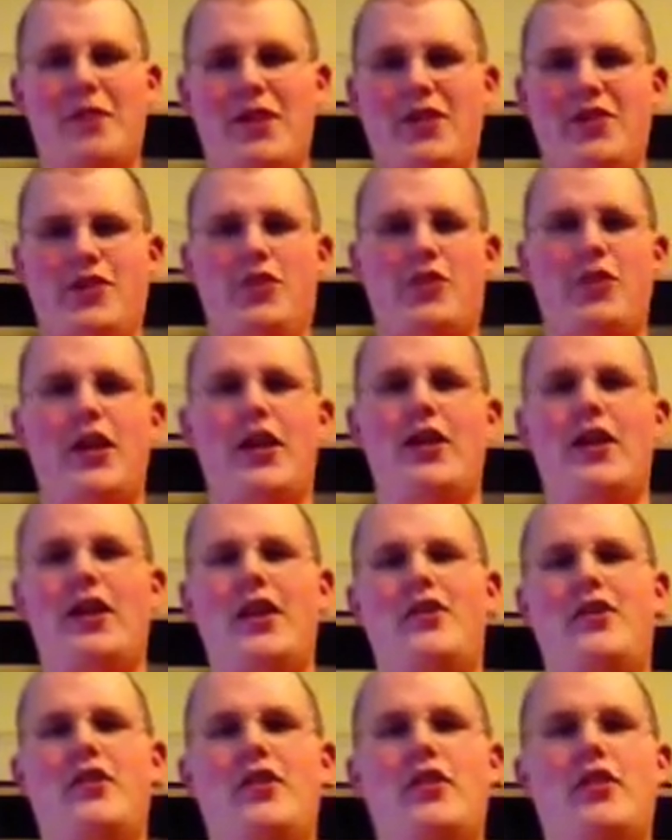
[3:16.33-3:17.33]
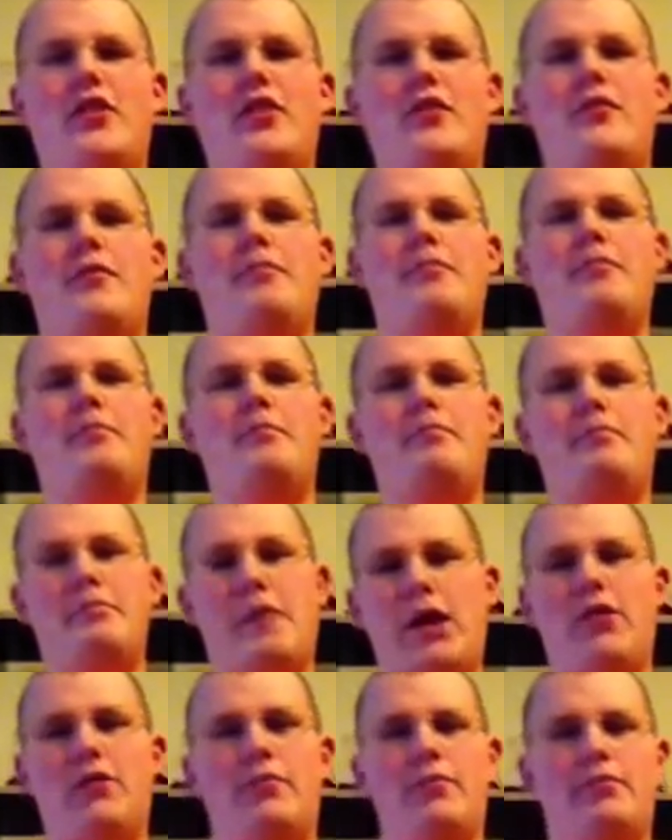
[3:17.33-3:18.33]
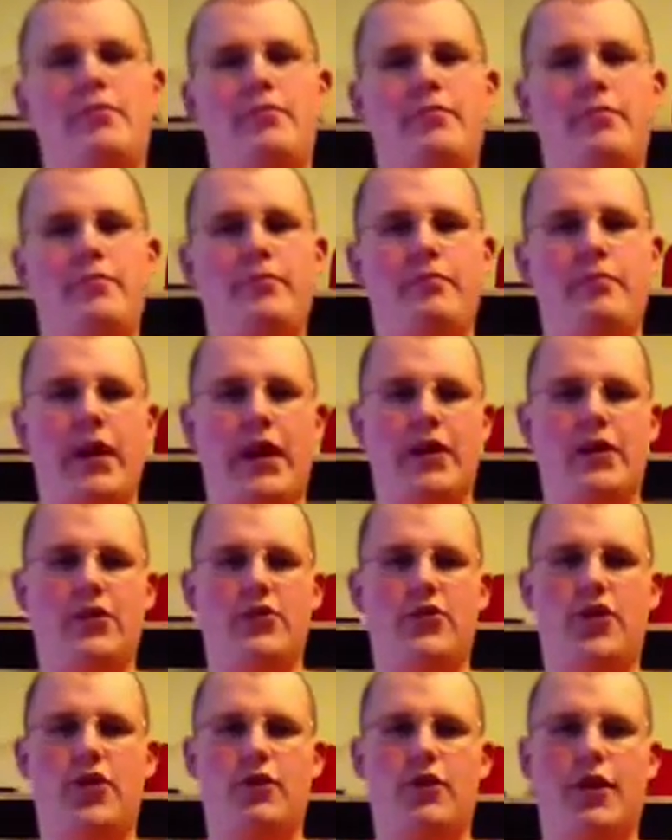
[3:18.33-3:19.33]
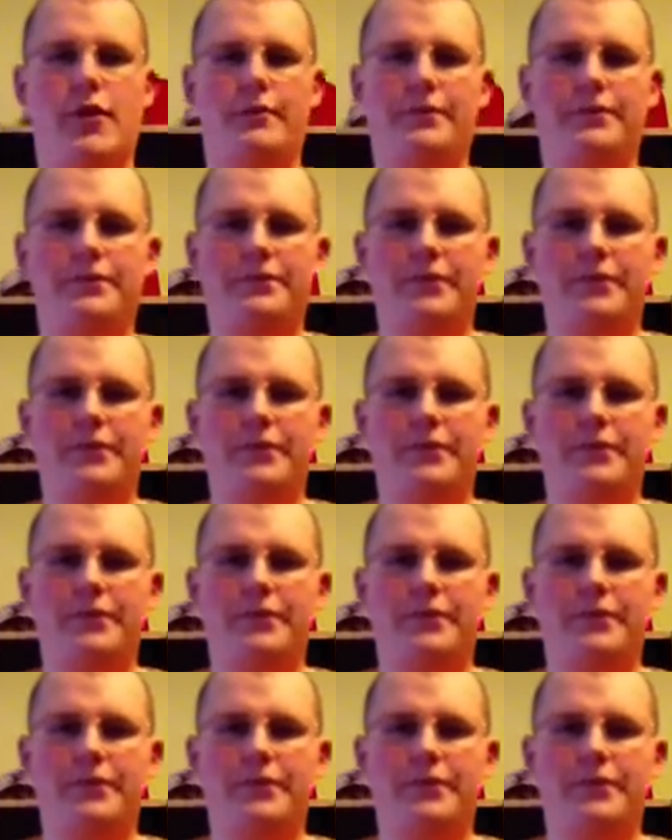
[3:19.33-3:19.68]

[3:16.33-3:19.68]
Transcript: It's great until mountain bandits show up.